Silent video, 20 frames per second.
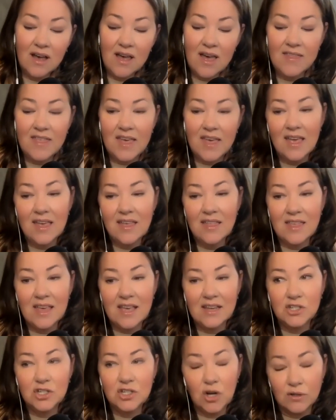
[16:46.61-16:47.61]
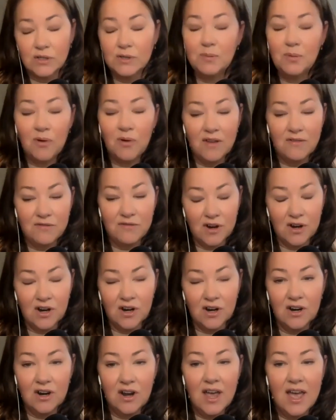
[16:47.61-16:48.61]
And they chose boy for
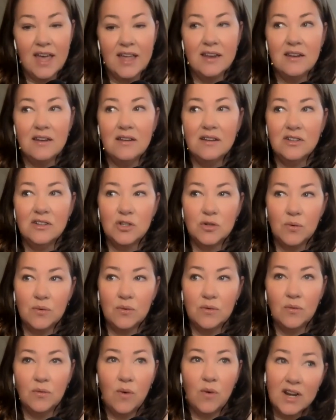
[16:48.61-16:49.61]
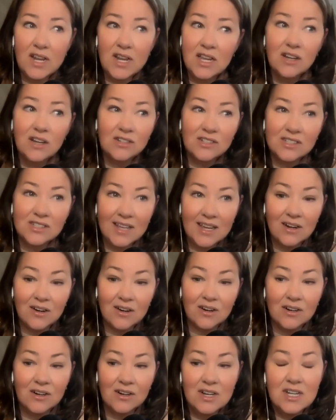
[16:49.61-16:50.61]
her. And 20 years
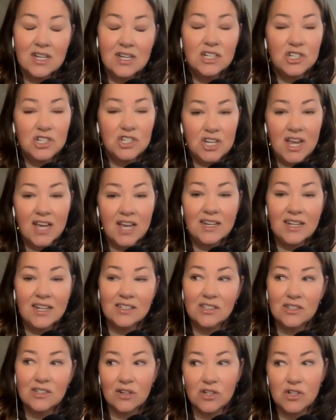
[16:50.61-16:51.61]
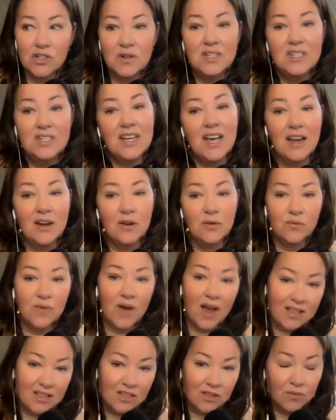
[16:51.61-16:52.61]
later, she had to get surgery to kind of
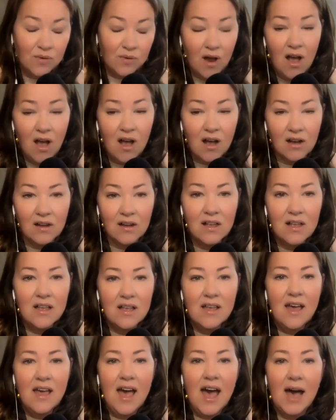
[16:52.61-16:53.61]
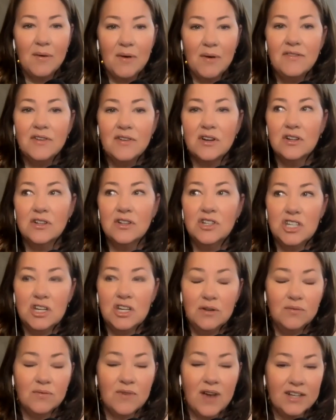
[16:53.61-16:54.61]
right the wrong. However,
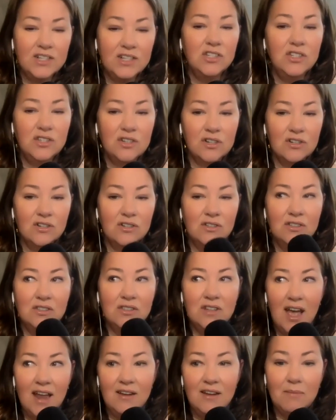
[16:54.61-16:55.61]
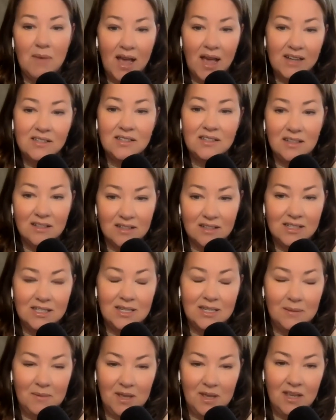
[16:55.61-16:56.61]
she registers kind of masculine
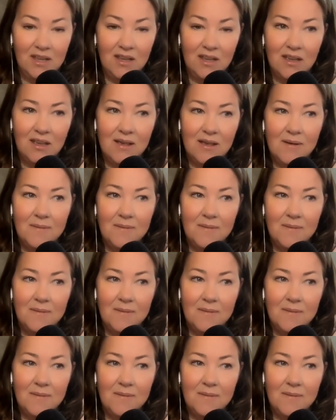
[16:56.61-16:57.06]
to me.